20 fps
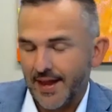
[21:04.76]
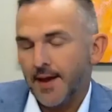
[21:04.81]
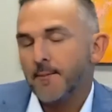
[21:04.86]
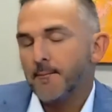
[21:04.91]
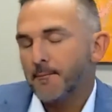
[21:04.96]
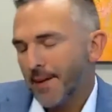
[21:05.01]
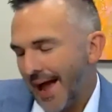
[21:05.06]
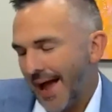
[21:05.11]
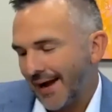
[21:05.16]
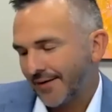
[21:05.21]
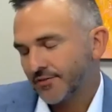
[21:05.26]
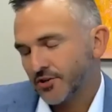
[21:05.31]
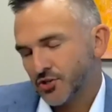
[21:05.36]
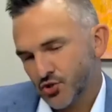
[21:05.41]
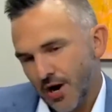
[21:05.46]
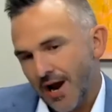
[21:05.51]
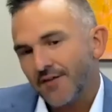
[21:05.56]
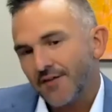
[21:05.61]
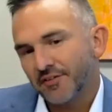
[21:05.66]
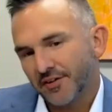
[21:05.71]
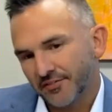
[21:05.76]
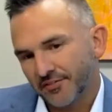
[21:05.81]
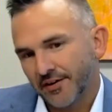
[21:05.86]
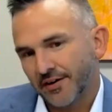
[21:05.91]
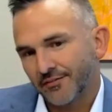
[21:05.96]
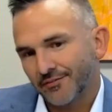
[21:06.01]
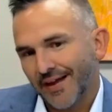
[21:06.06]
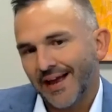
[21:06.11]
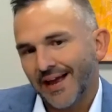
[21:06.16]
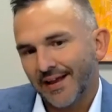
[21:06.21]
impact traffic
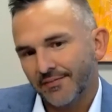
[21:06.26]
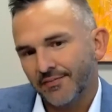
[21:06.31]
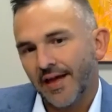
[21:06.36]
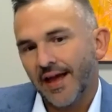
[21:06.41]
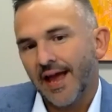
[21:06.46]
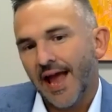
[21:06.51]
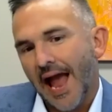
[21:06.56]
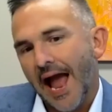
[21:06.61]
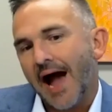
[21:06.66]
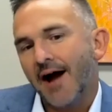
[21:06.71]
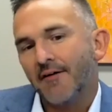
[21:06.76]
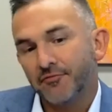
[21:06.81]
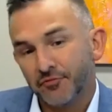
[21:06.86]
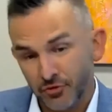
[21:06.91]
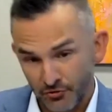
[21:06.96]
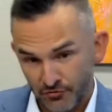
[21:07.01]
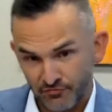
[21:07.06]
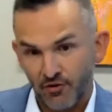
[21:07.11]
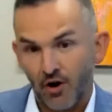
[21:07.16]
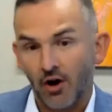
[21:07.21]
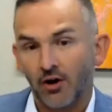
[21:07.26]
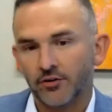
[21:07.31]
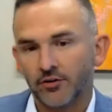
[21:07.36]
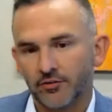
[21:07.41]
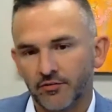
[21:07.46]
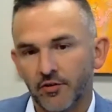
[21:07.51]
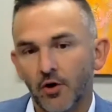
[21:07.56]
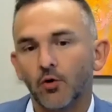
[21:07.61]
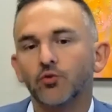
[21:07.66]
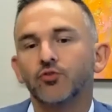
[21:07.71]
there, they have to fund
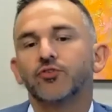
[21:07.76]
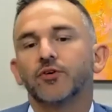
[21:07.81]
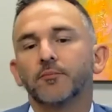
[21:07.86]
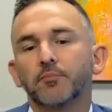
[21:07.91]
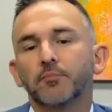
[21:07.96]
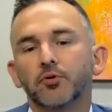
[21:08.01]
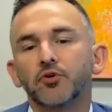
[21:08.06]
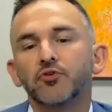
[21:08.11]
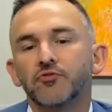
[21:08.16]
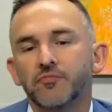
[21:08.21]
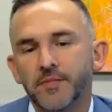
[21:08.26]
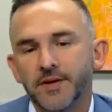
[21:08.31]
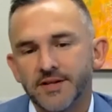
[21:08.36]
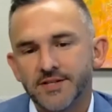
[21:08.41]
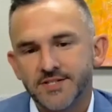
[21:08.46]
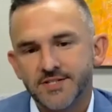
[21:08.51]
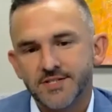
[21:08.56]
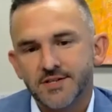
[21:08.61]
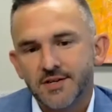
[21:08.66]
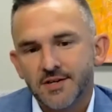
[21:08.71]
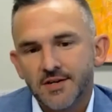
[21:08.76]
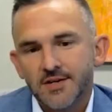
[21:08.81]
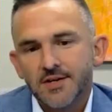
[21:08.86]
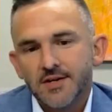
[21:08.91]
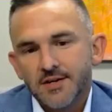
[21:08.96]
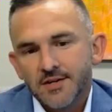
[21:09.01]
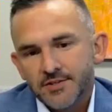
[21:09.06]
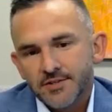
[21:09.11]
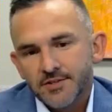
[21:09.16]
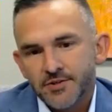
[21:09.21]
those improvements
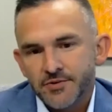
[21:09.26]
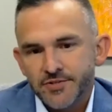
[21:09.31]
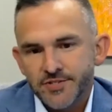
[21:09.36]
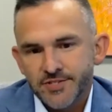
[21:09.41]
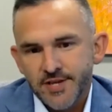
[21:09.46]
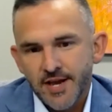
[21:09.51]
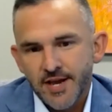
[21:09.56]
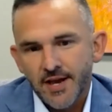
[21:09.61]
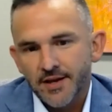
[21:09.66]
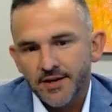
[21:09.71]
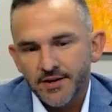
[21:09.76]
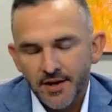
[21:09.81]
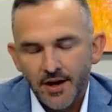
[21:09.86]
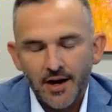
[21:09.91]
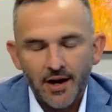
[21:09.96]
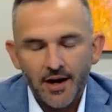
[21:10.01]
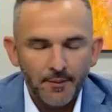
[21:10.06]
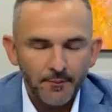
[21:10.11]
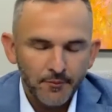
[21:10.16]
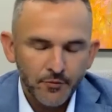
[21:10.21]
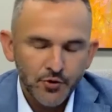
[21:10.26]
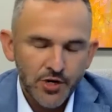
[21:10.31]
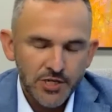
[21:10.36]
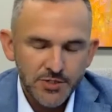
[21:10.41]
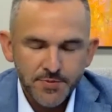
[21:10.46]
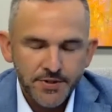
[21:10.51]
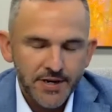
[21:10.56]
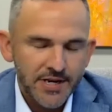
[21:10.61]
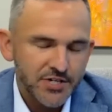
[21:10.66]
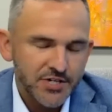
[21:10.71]
to said
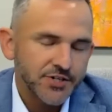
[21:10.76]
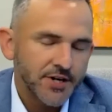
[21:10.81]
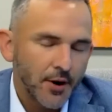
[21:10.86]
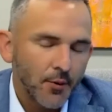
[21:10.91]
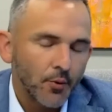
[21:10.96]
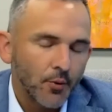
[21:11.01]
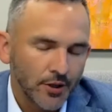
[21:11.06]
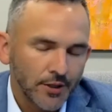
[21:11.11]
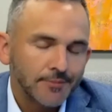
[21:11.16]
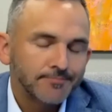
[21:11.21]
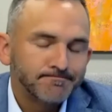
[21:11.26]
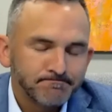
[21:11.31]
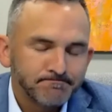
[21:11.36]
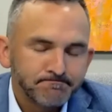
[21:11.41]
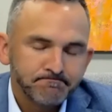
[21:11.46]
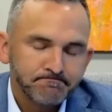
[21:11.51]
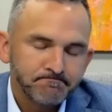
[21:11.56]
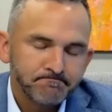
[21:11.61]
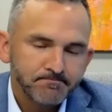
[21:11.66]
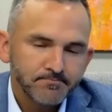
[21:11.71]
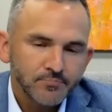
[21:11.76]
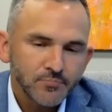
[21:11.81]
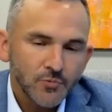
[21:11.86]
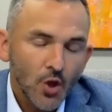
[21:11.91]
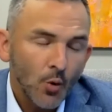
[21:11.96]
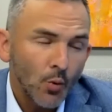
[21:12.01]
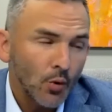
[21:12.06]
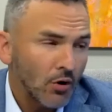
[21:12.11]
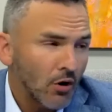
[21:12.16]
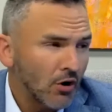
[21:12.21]
transportation network.
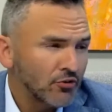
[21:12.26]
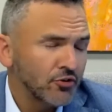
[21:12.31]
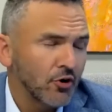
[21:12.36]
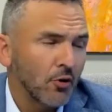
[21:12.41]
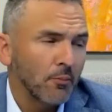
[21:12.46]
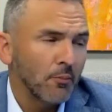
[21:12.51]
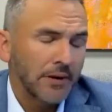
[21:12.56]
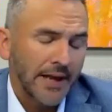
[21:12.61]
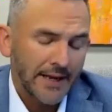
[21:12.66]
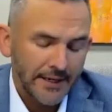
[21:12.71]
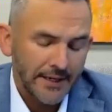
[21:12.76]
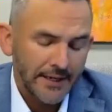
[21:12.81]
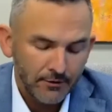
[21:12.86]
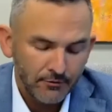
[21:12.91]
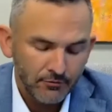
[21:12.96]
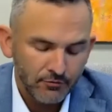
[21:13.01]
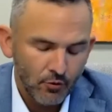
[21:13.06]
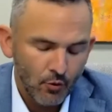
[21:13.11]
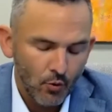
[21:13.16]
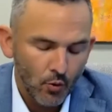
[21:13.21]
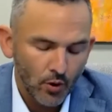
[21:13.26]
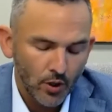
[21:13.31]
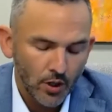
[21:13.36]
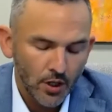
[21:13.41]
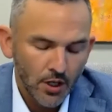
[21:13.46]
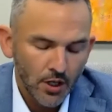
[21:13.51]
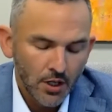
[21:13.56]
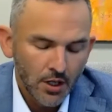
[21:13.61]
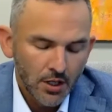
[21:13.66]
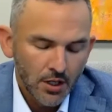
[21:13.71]
We're also planning
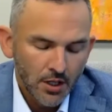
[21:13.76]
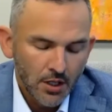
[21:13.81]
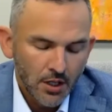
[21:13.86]
for